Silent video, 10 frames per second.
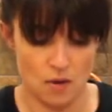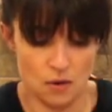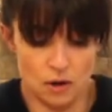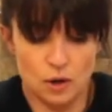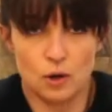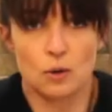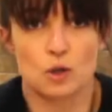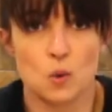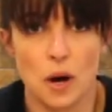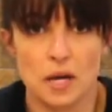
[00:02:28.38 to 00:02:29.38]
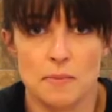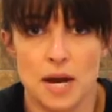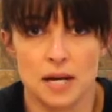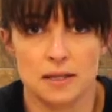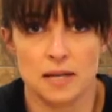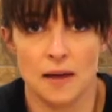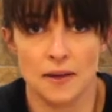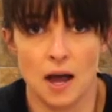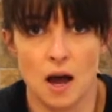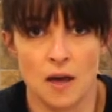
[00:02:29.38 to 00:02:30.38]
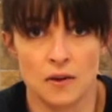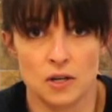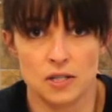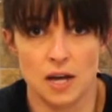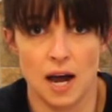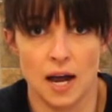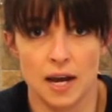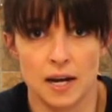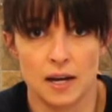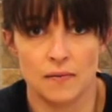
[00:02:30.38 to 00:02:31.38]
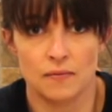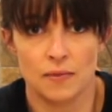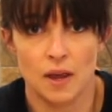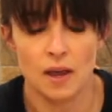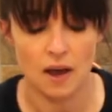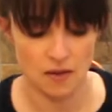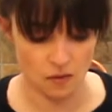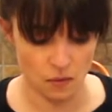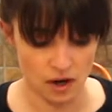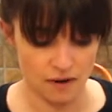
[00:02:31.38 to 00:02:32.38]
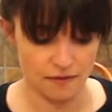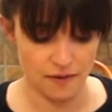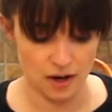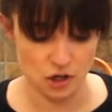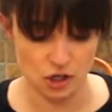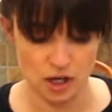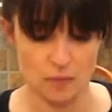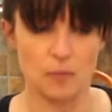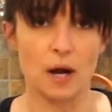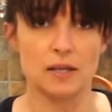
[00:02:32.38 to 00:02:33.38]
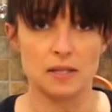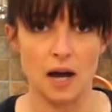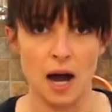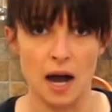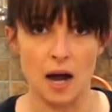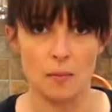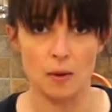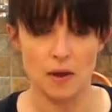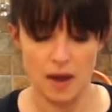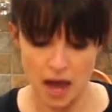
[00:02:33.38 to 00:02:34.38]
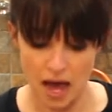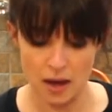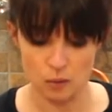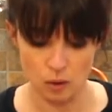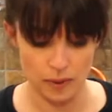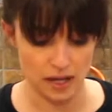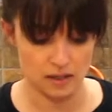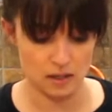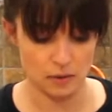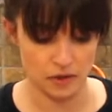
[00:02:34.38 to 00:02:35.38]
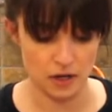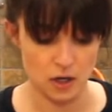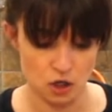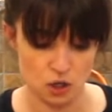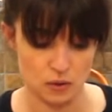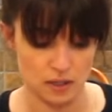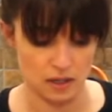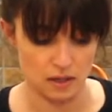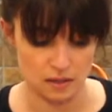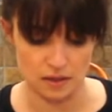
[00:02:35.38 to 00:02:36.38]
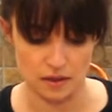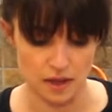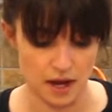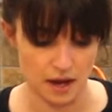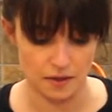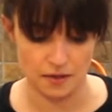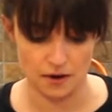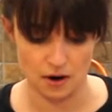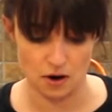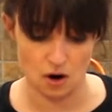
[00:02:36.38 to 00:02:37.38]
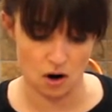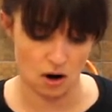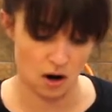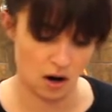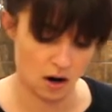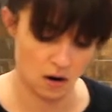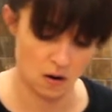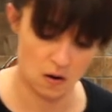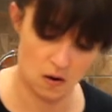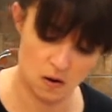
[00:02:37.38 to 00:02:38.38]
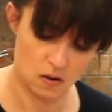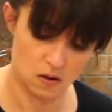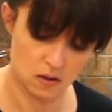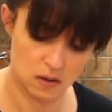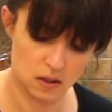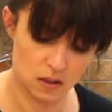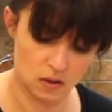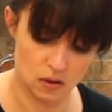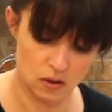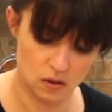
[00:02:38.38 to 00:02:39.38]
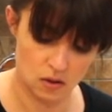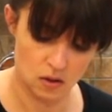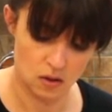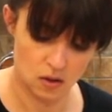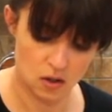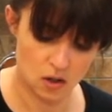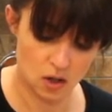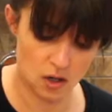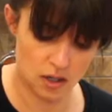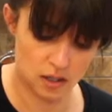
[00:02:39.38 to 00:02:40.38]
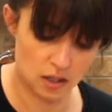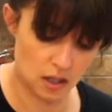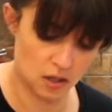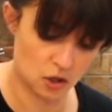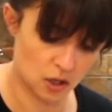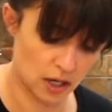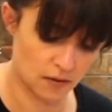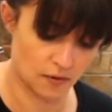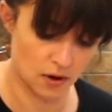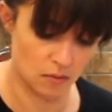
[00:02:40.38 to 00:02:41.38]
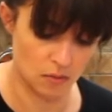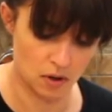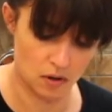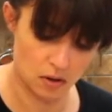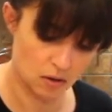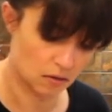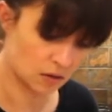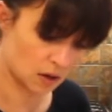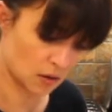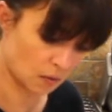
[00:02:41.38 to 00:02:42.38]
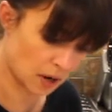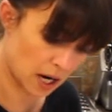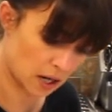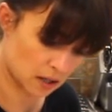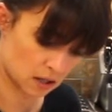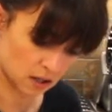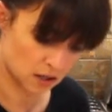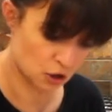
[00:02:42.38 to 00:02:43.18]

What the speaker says: and we're gonna do 20 minutes on the other side, and then we're gonna finish it breast up, and we'll baste it with any juices that there are. It's a little courtesy trick from the great